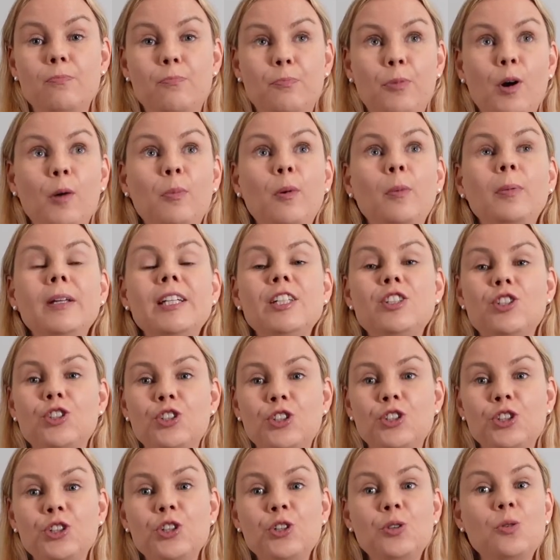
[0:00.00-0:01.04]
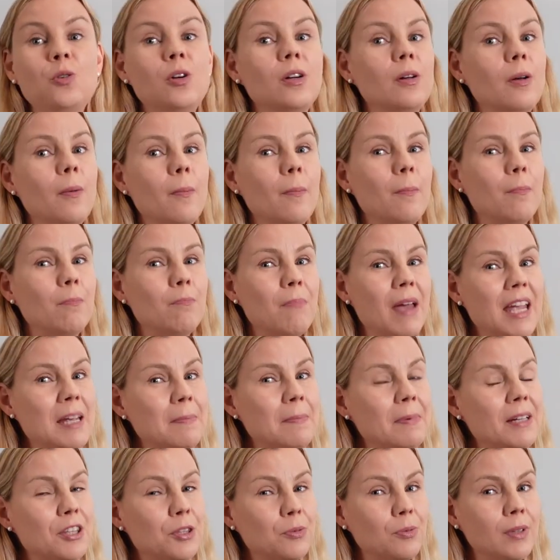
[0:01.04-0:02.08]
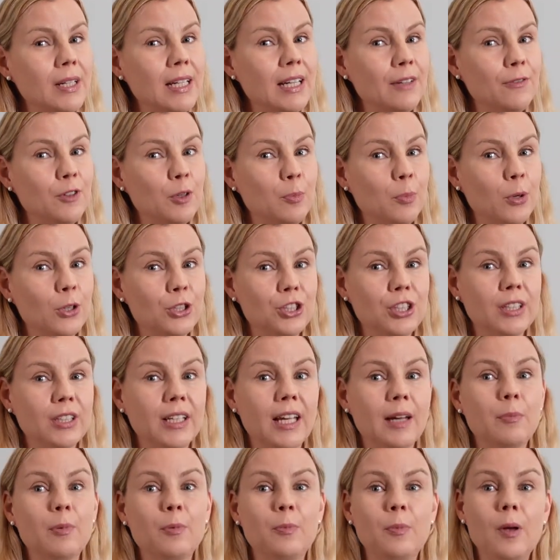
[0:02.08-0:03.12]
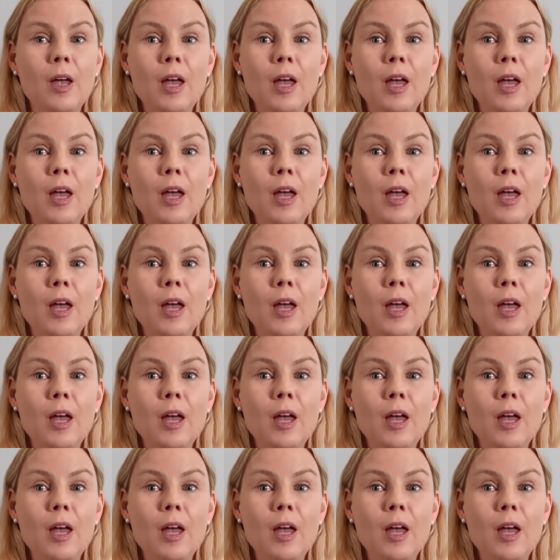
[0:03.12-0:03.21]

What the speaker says: probably 2, maybe 3 if you're pushing it,